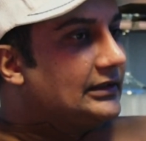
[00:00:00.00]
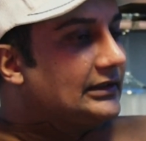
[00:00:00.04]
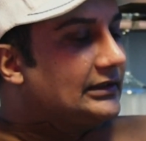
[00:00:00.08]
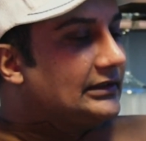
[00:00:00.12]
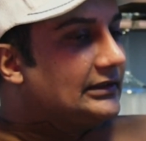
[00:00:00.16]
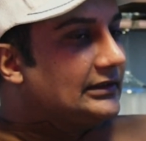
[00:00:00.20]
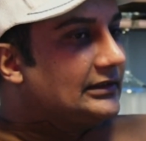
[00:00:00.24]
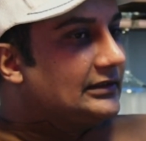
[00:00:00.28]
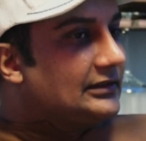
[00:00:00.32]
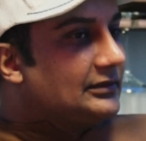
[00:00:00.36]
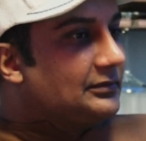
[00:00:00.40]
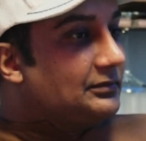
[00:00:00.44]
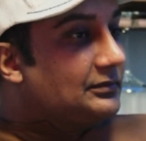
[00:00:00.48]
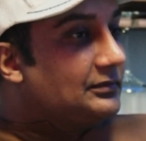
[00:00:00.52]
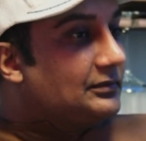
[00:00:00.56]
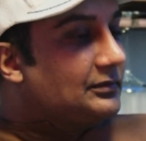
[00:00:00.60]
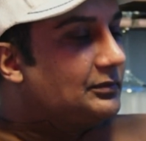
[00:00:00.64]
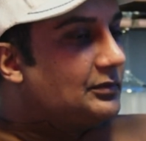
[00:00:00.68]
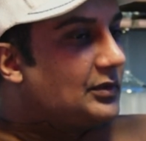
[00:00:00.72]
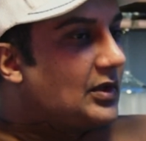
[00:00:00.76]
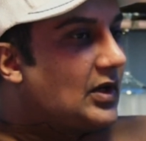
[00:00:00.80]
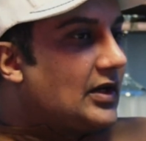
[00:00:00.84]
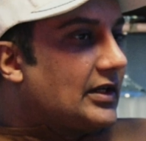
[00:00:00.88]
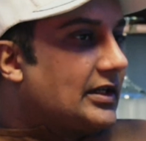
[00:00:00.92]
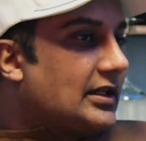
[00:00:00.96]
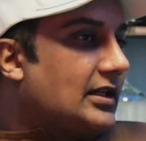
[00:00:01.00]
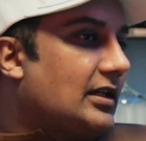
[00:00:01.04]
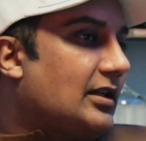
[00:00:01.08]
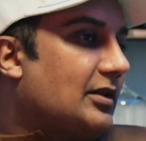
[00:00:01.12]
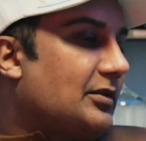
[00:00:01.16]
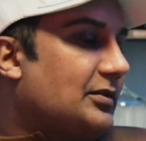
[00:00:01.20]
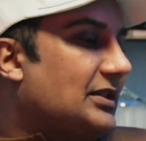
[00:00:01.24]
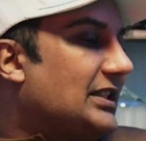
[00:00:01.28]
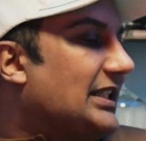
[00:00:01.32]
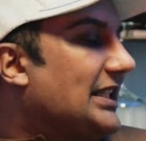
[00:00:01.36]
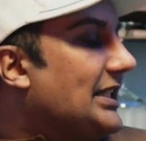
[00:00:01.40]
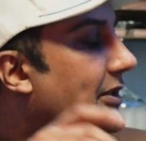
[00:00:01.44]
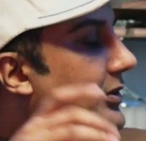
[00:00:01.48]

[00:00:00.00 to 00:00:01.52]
out the